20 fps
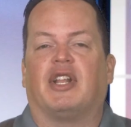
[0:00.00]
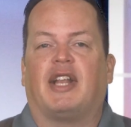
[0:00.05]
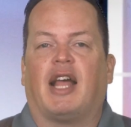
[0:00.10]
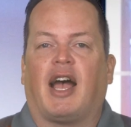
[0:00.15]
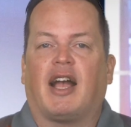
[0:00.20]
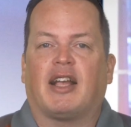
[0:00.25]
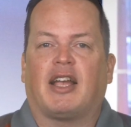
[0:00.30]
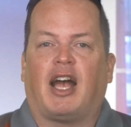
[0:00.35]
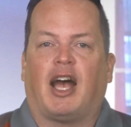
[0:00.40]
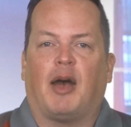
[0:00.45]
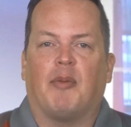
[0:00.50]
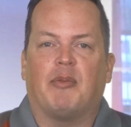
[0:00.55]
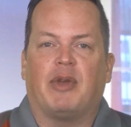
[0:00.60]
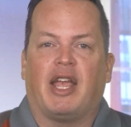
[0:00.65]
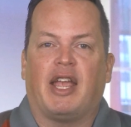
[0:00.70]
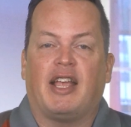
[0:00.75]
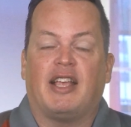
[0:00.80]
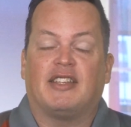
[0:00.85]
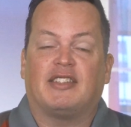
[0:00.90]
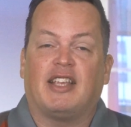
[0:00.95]
the dot-com
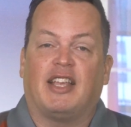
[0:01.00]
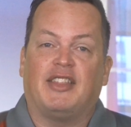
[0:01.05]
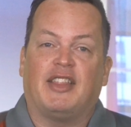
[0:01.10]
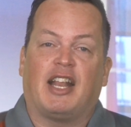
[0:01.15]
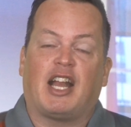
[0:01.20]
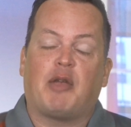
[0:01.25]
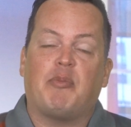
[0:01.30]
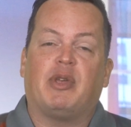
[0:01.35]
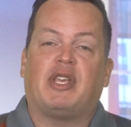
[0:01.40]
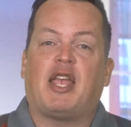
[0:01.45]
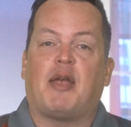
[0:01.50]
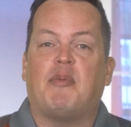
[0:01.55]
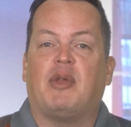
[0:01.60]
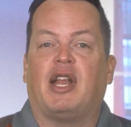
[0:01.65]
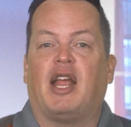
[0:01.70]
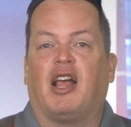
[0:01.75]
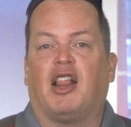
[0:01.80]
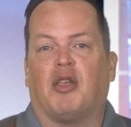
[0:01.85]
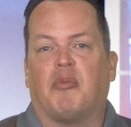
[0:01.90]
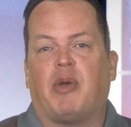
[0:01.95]
days, and then I became
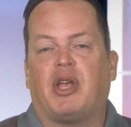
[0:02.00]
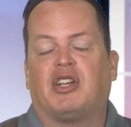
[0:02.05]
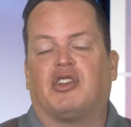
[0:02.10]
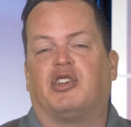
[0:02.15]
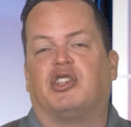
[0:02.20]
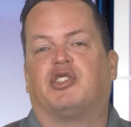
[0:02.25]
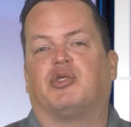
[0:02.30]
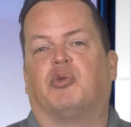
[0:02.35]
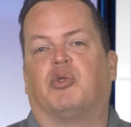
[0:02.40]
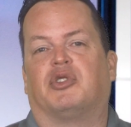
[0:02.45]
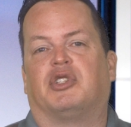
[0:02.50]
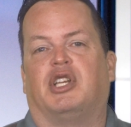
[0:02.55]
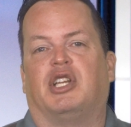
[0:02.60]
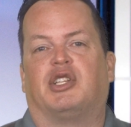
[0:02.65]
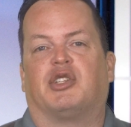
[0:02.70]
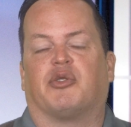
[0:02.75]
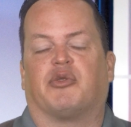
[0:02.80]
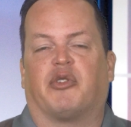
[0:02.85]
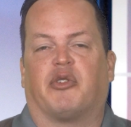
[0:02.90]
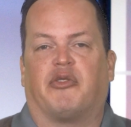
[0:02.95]
an elementary school
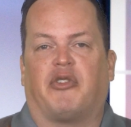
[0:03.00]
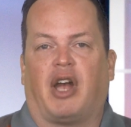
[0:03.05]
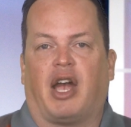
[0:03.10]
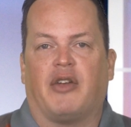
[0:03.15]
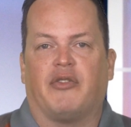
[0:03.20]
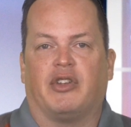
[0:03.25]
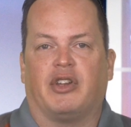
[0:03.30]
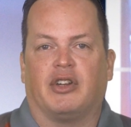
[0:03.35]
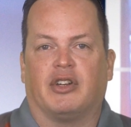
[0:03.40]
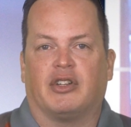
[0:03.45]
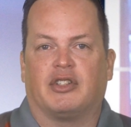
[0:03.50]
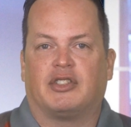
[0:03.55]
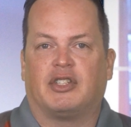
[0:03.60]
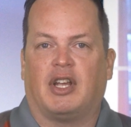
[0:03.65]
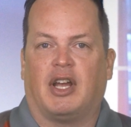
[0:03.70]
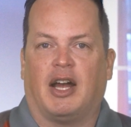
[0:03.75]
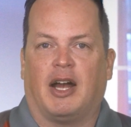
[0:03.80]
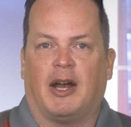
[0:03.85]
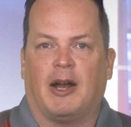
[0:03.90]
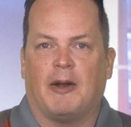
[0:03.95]
teacher for 5
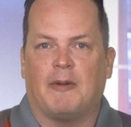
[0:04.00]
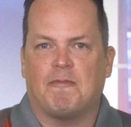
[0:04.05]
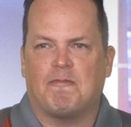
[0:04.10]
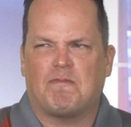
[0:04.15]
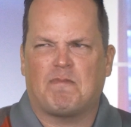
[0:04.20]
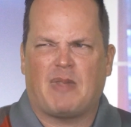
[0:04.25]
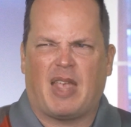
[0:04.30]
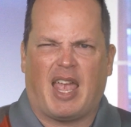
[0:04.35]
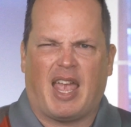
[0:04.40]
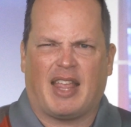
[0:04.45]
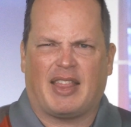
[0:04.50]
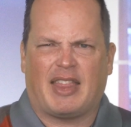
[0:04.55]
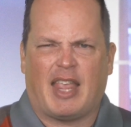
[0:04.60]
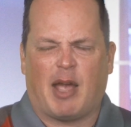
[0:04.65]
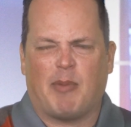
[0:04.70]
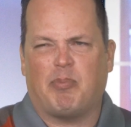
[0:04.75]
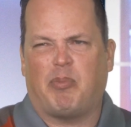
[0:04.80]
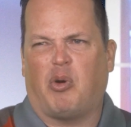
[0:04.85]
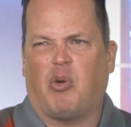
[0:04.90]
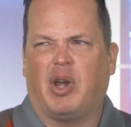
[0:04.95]
years. At
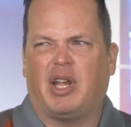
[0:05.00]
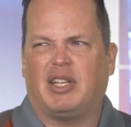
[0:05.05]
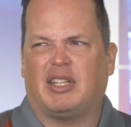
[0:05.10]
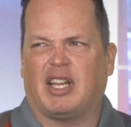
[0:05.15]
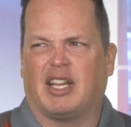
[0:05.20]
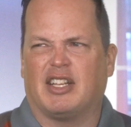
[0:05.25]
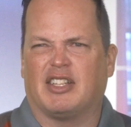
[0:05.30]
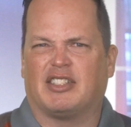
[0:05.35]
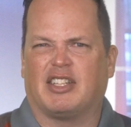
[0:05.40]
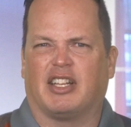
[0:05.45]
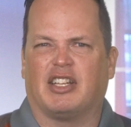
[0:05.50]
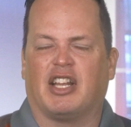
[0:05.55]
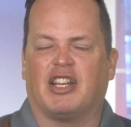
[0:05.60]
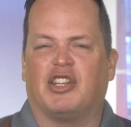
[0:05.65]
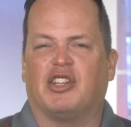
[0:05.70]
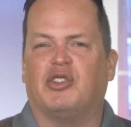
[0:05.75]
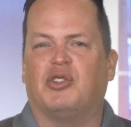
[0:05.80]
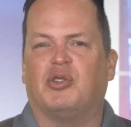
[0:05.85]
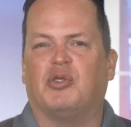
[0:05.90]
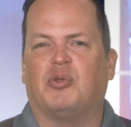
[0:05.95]
that point, I
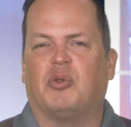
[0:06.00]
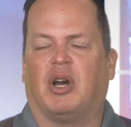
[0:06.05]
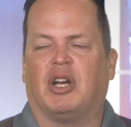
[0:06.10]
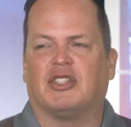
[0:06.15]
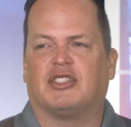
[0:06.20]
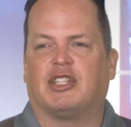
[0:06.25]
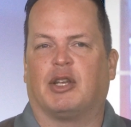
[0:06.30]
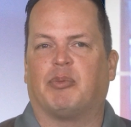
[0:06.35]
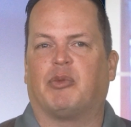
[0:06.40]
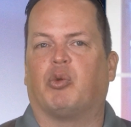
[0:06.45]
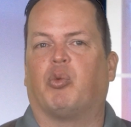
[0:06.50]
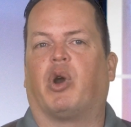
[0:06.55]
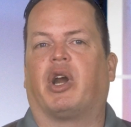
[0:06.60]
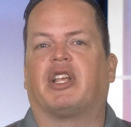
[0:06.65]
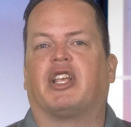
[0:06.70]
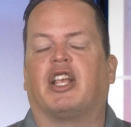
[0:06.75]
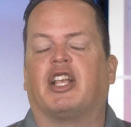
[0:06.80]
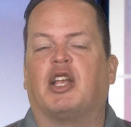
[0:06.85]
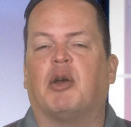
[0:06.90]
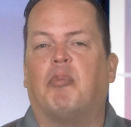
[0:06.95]
decided to do something where
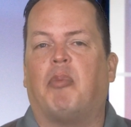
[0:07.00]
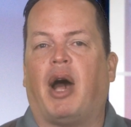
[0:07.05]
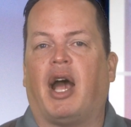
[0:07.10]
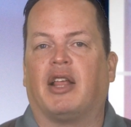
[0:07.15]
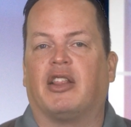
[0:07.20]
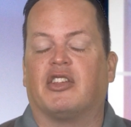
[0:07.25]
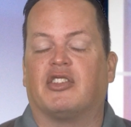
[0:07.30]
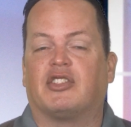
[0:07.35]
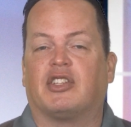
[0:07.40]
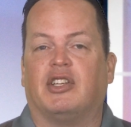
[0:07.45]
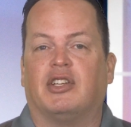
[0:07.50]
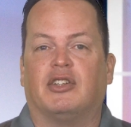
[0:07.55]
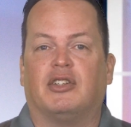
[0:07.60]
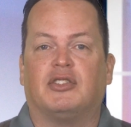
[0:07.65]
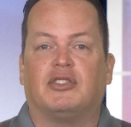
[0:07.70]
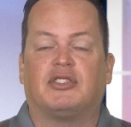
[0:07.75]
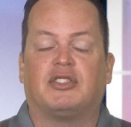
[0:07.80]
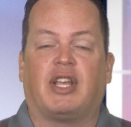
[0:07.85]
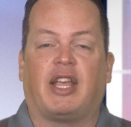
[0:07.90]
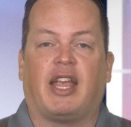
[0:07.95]
I could combine the
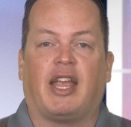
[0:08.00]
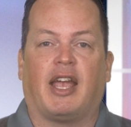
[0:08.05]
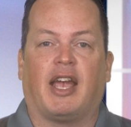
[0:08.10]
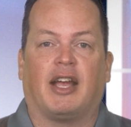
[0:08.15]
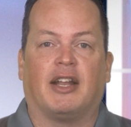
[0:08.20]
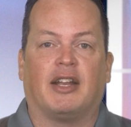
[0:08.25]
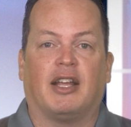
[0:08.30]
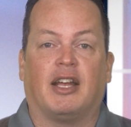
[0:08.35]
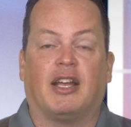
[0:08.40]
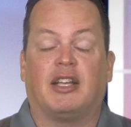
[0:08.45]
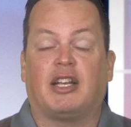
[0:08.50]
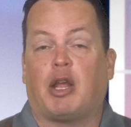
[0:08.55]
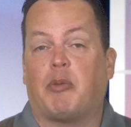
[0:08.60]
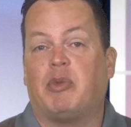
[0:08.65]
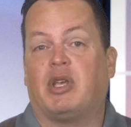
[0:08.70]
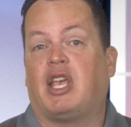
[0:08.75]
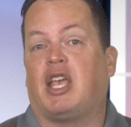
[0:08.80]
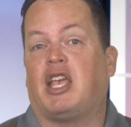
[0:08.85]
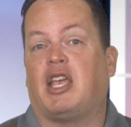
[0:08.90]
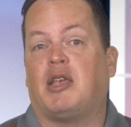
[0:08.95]
skills, and I
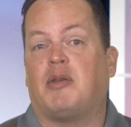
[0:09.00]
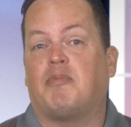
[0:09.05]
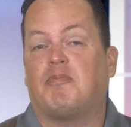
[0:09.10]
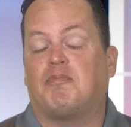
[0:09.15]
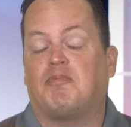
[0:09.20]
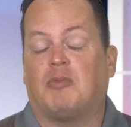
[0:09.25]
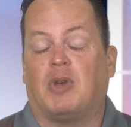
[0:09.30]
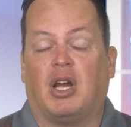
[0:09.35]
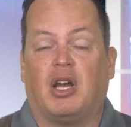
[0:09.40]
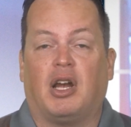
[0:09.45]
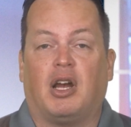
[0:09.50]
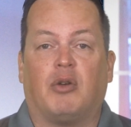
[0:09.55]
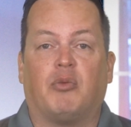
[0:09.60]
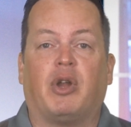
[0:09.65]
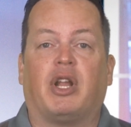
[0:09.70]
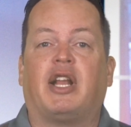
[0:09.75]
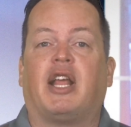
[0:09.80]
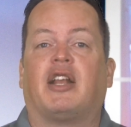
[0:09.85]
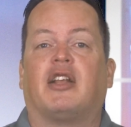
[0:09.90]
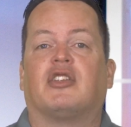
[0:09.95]
became a
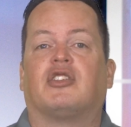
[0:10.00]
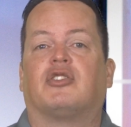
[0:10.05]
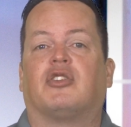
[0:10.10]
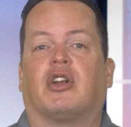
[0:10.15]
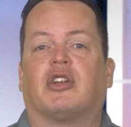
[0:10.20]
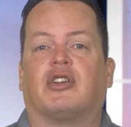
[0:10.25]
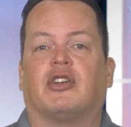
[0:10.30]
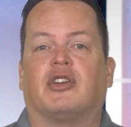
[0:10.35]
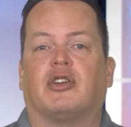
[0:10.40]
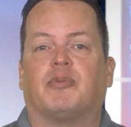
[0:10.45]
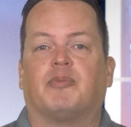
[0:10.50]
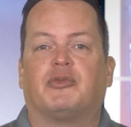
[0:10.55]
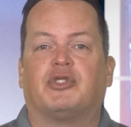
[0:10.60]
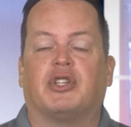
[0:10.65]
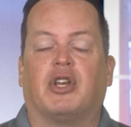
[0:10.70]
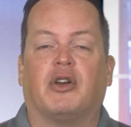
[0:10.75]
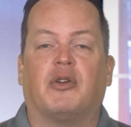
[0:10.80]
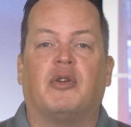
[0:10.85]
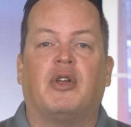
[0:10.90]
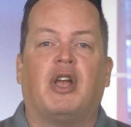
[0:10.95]
Red Hat instructor.
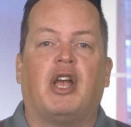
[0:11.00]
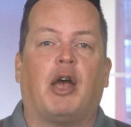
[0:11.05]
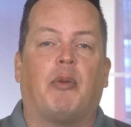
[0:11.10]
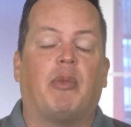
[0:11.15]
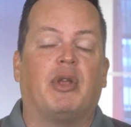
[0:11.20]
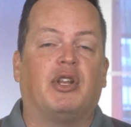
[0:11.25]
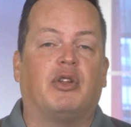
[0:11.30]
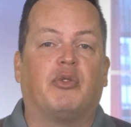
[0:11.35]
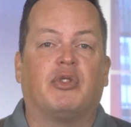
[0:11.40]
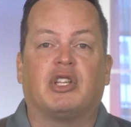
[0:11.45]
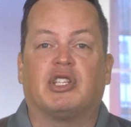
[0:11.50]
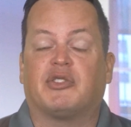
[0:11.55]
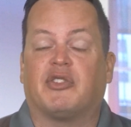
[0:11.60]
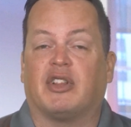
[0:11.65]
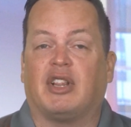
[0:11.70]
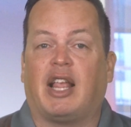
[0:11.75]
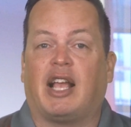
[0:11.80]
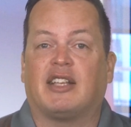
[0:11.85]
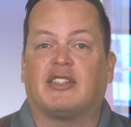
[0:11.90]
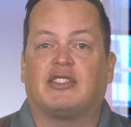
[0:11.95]
So I've been doing this
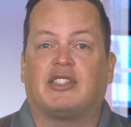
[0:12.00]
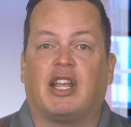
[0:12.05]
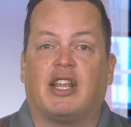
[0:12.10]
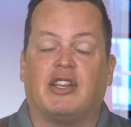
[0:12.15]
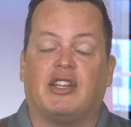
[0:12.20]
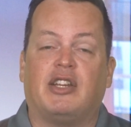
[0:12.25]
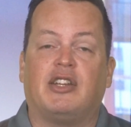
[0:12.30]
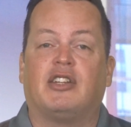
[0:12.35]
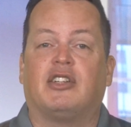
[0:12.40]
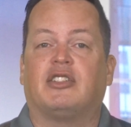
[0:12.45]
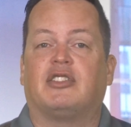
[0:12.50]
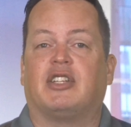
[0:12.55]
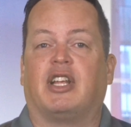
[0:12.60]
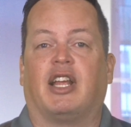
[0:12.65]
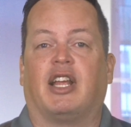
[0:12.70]
for the last 10 years